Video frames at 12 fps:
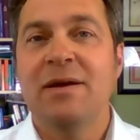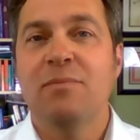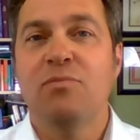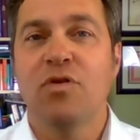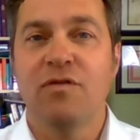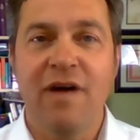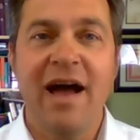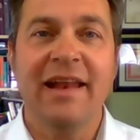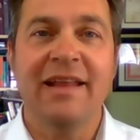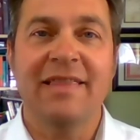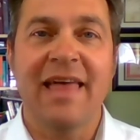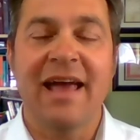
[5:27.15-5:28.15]

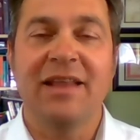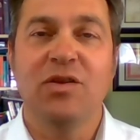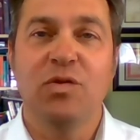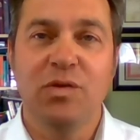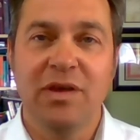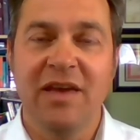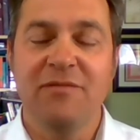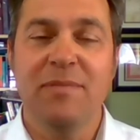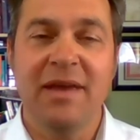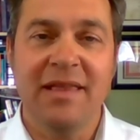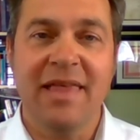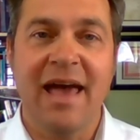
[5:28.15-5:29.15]
provided that you give
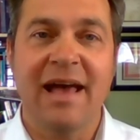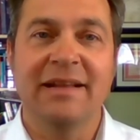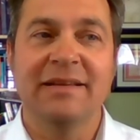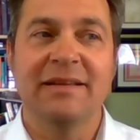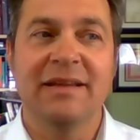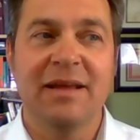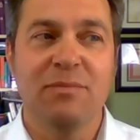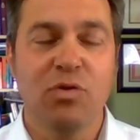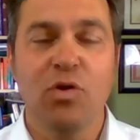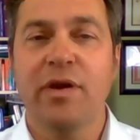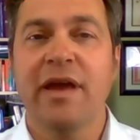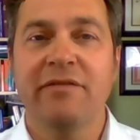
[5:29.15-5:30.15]
me that
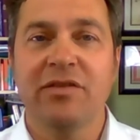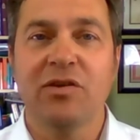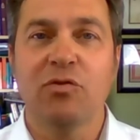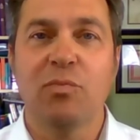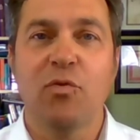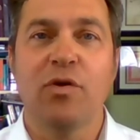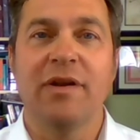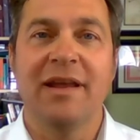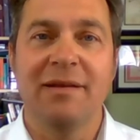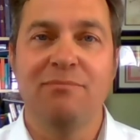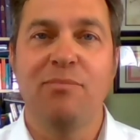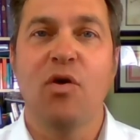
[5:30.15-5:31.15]
employee everything report in
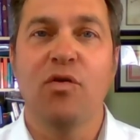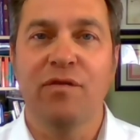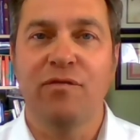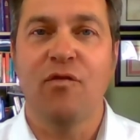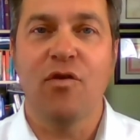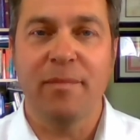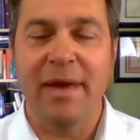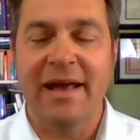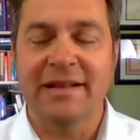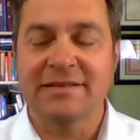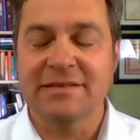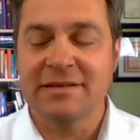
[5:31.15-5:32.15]
both
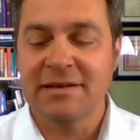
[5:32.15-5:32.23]
formats.